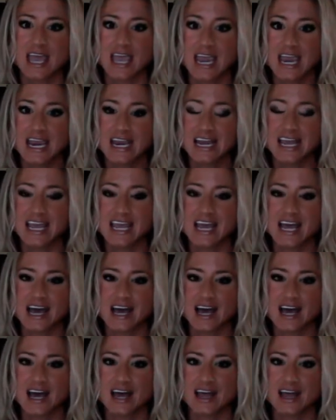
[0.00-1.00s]
eating
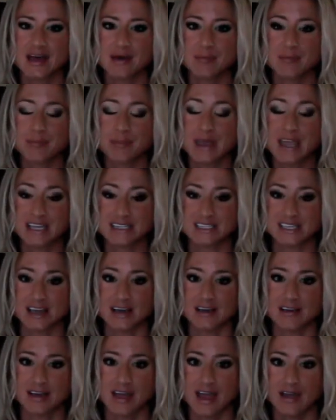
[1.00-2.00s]

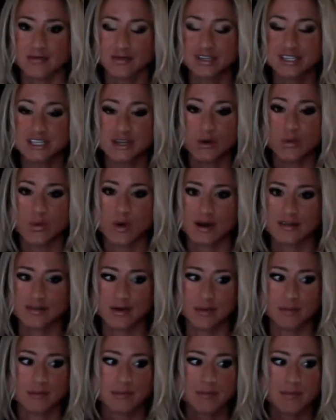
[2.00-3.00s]
pizza. Every single one of
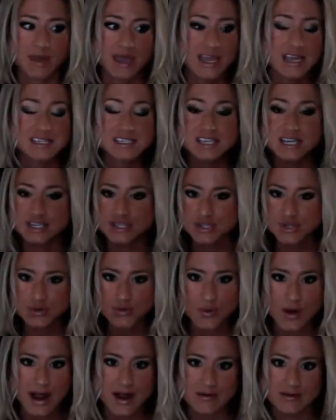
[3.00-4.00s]
them. Pizza
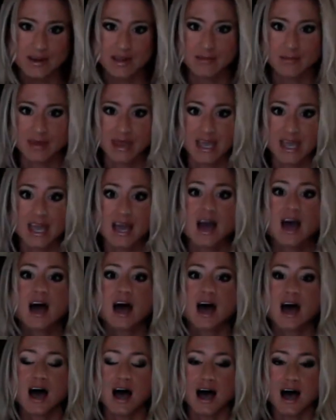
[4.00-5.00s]
surrounding me.
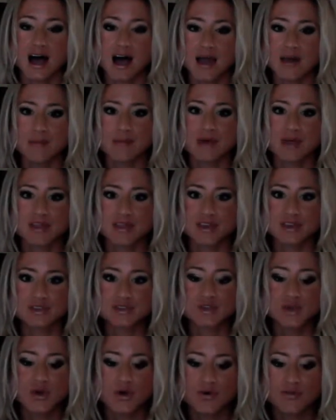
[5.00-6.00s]
I'm the
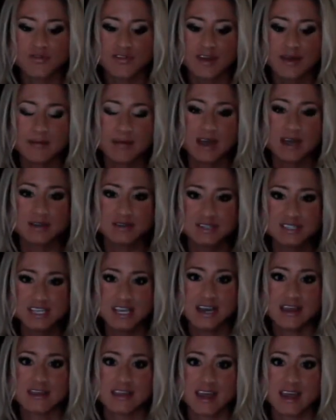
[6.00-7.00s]
sole female
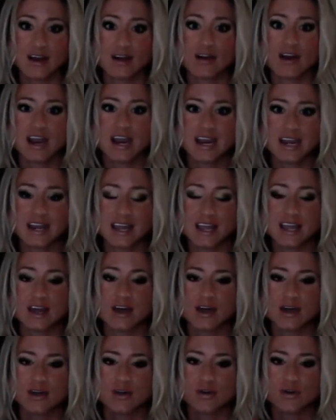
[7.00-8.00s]
sitting there
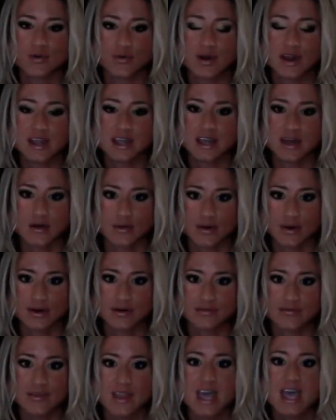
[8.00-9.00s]
eating Greek
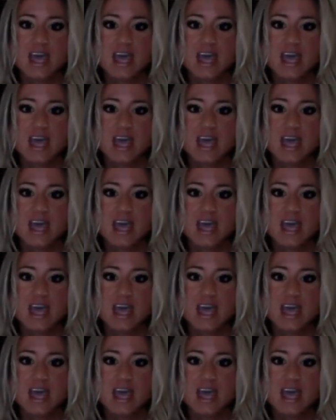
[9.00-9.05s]
yogurt.